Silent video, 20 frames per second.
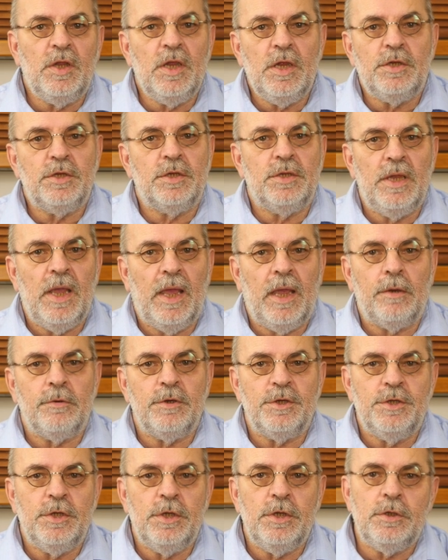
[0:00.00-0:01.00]
teach the
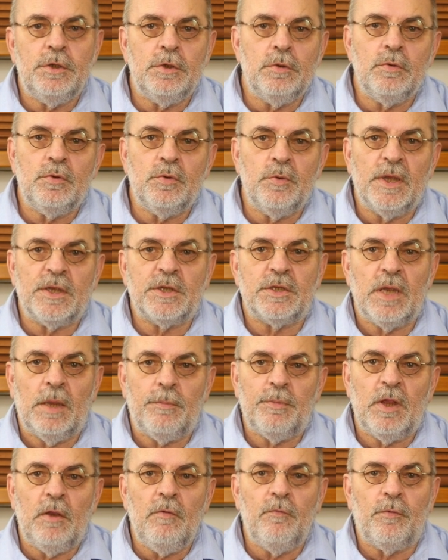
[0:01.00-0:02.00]
Aries G2 to
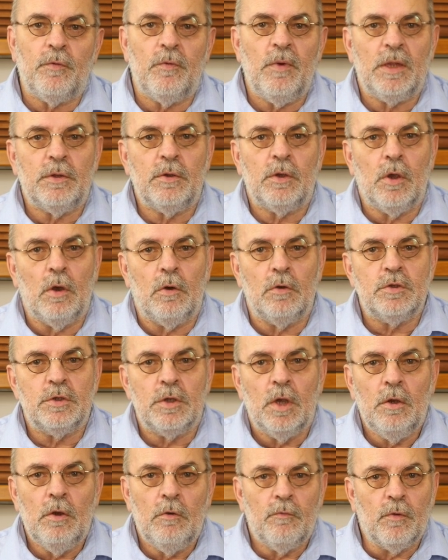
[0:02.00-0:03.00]
accept infrared codes
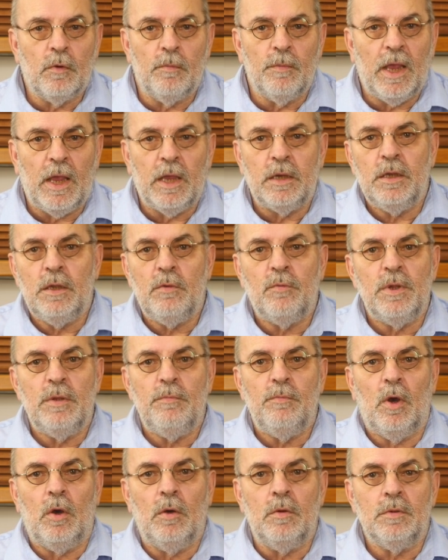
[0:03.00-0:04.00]
from any
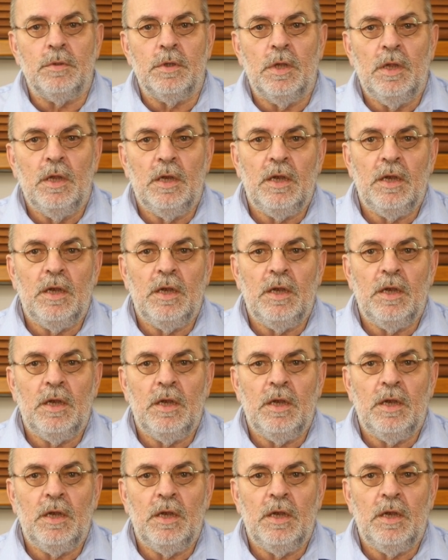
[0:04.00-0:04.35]
remote,